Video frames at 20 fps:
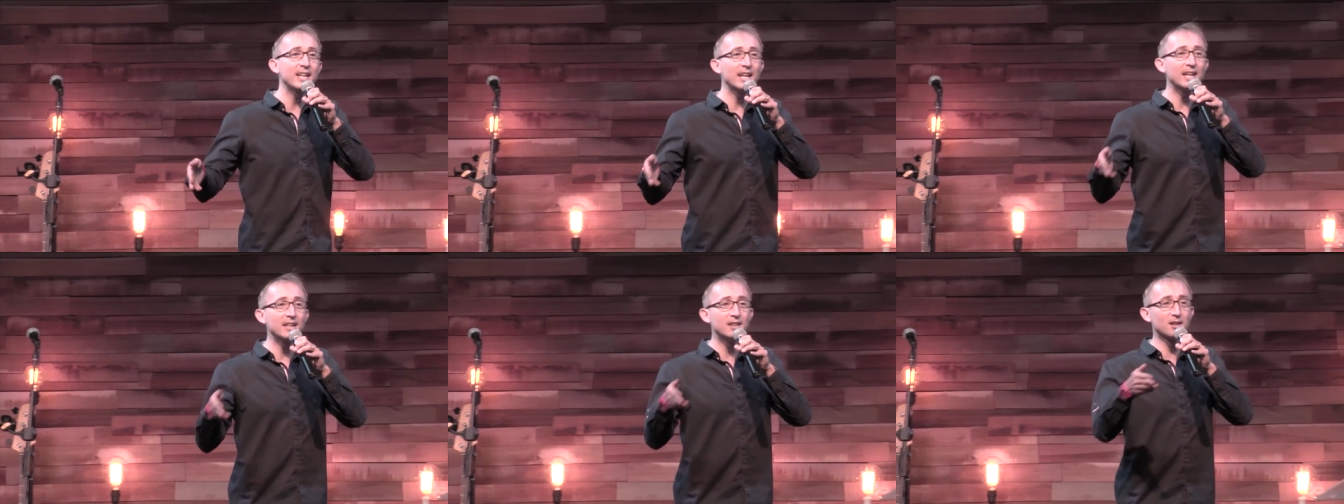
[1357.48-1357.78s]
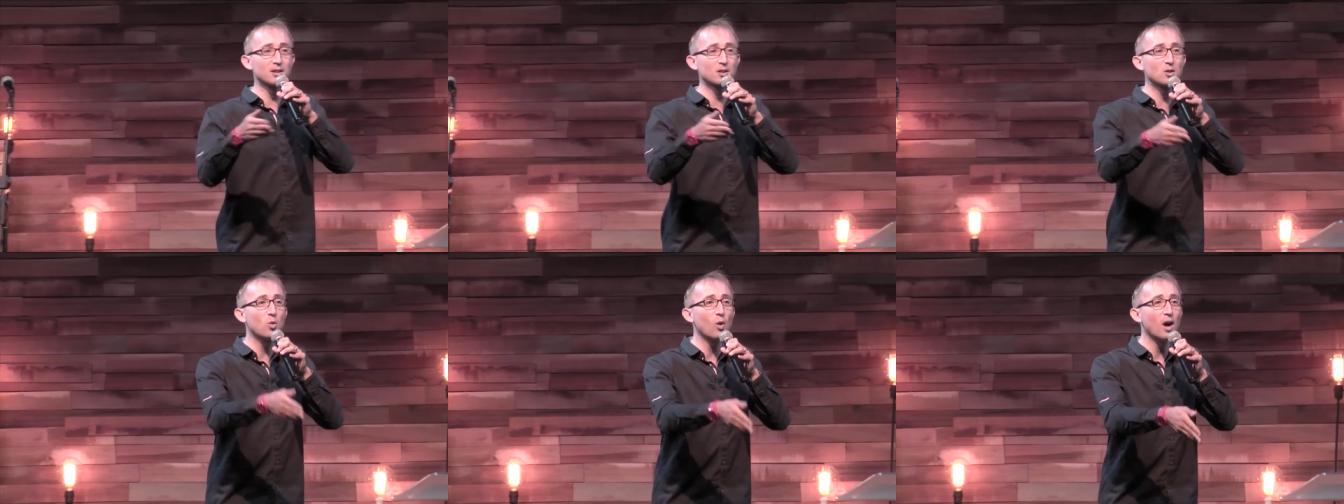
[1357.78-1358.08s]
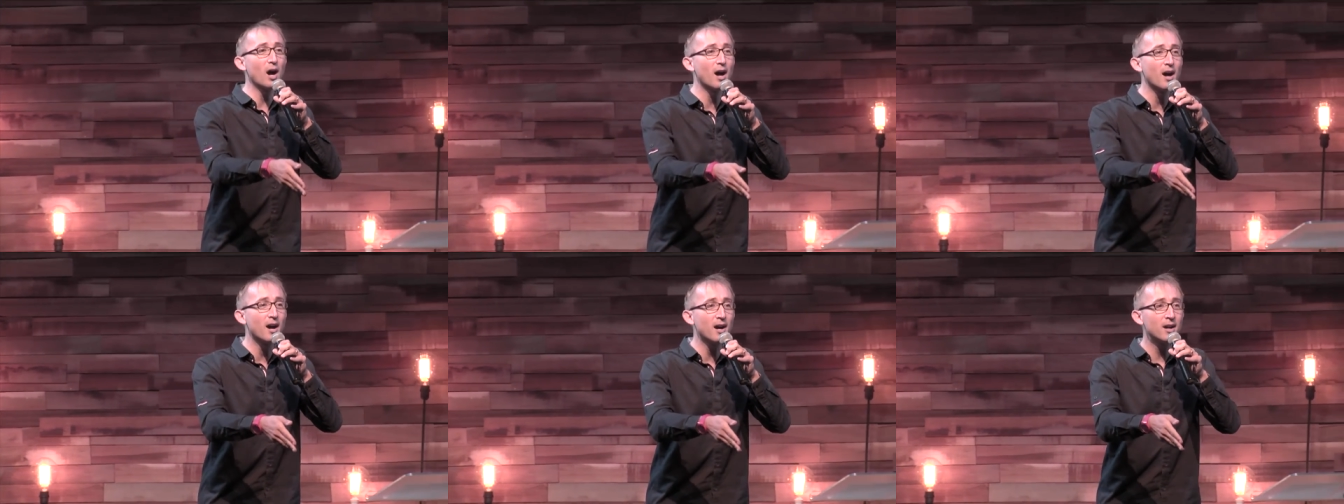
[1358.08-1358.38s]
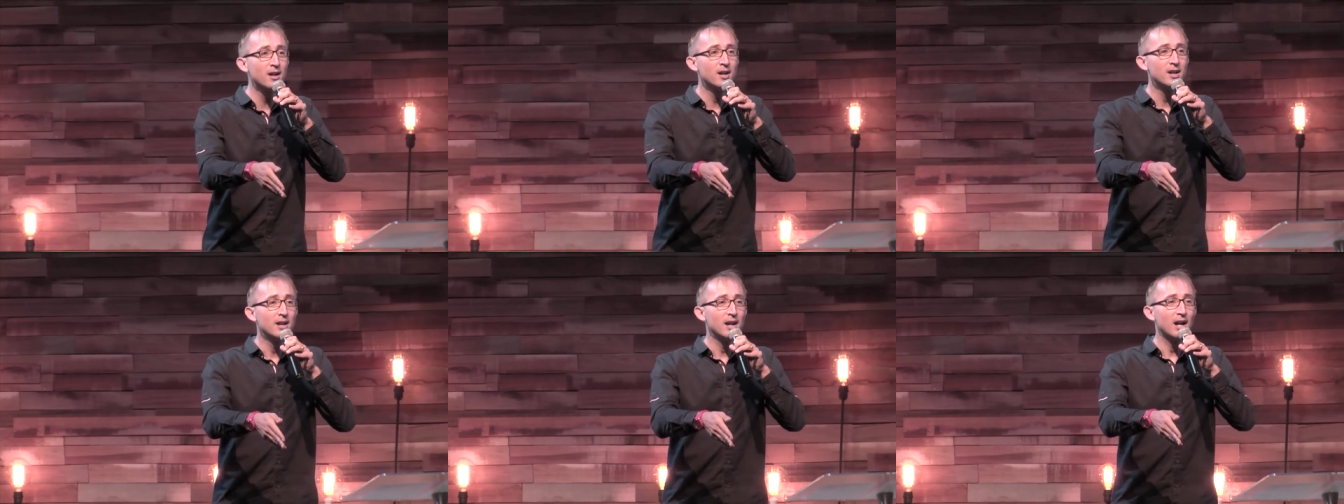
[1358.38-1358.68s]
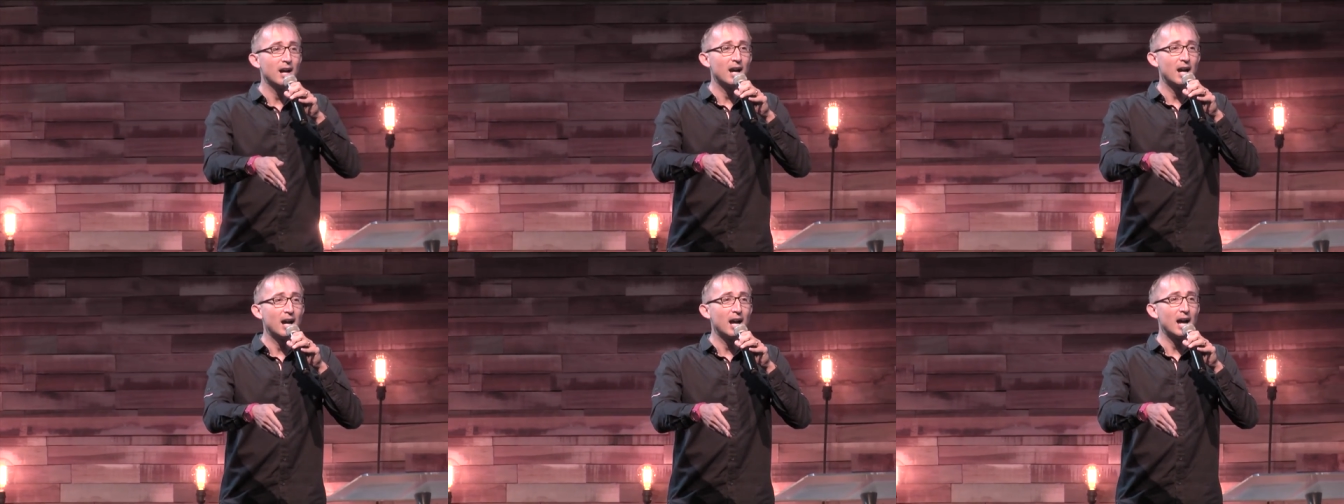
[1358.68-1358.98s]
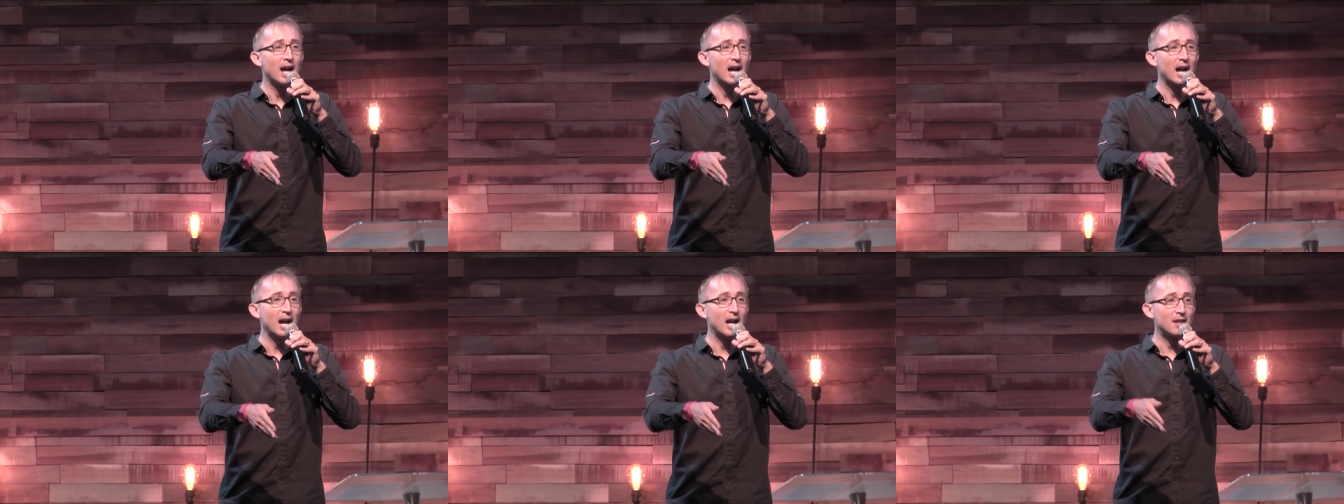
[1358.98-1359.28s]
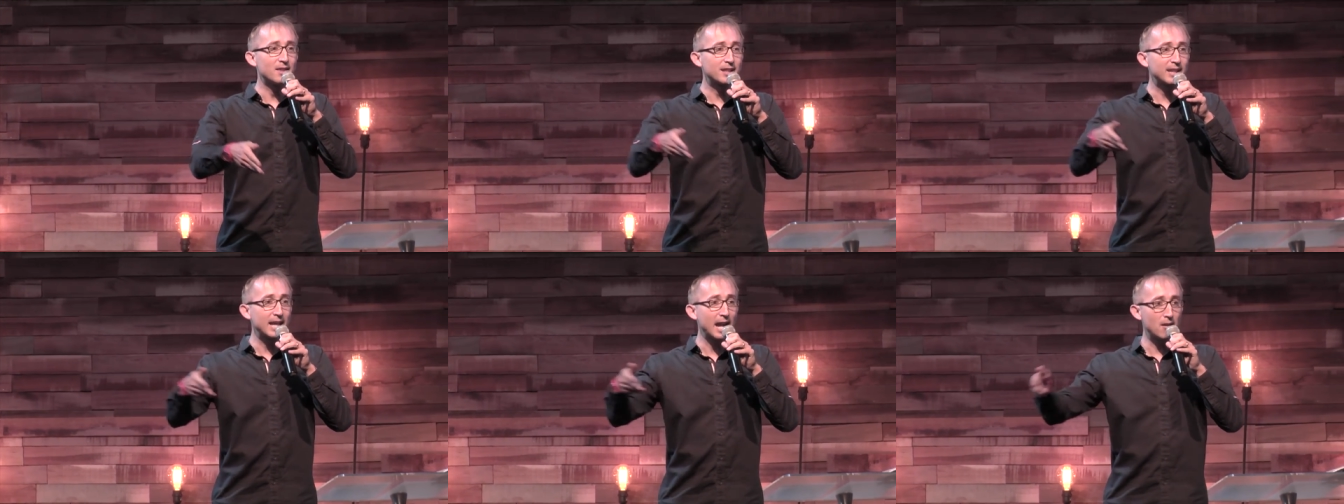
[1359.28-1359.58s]
in the choir at the
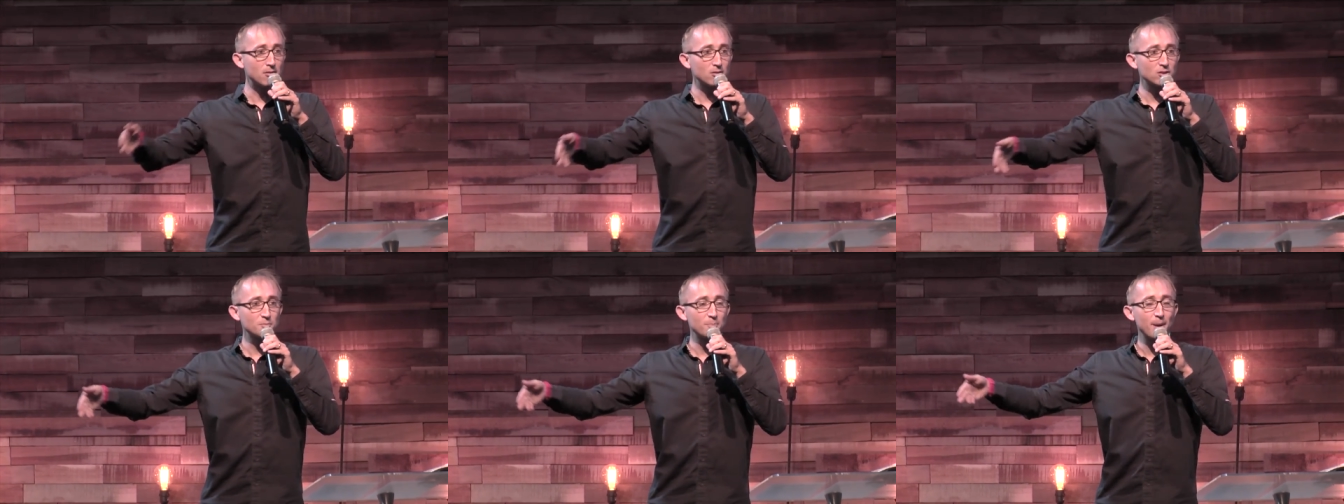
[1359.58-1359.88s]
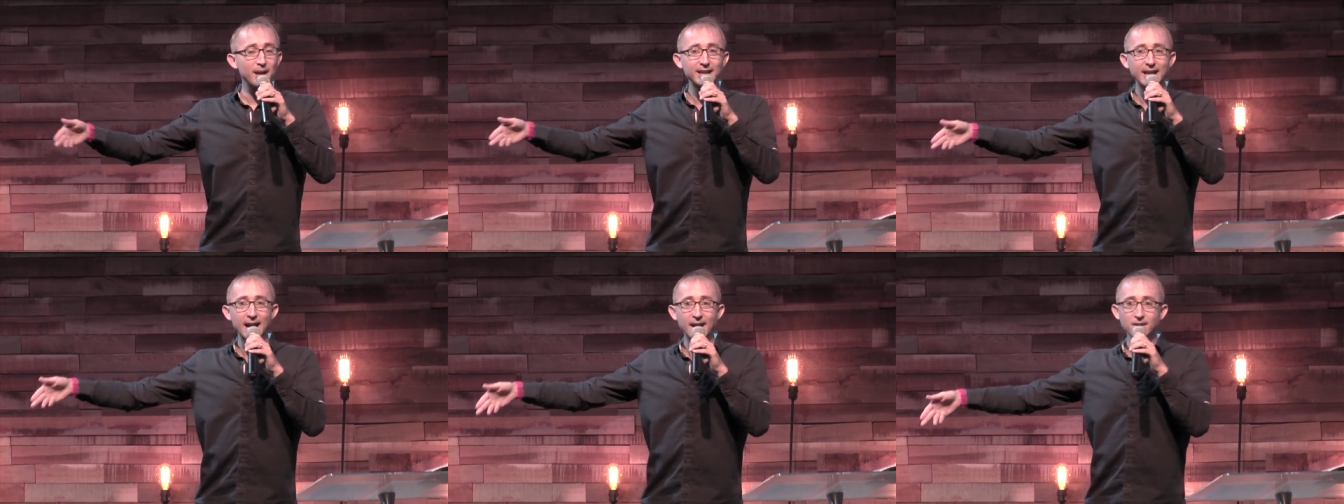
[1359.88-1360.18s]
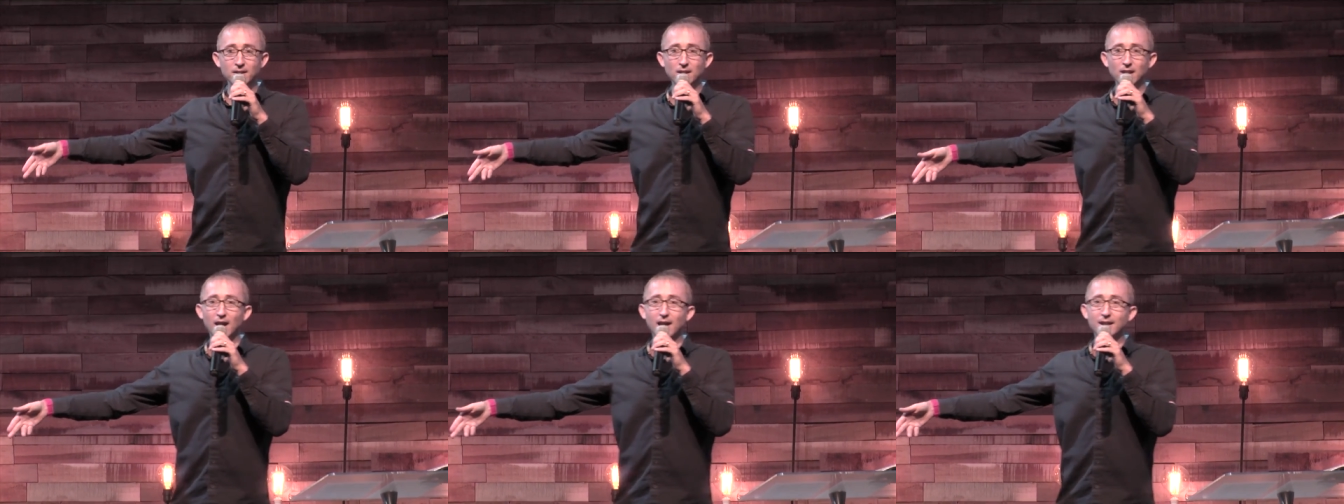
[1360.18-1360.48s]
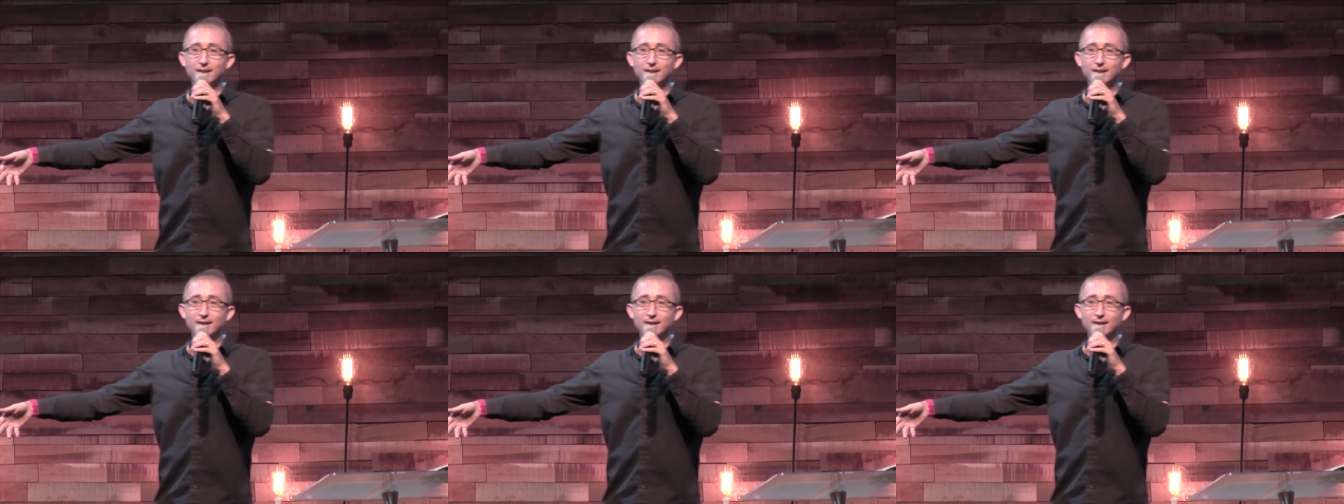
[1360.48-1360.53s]
Carols by Candlelight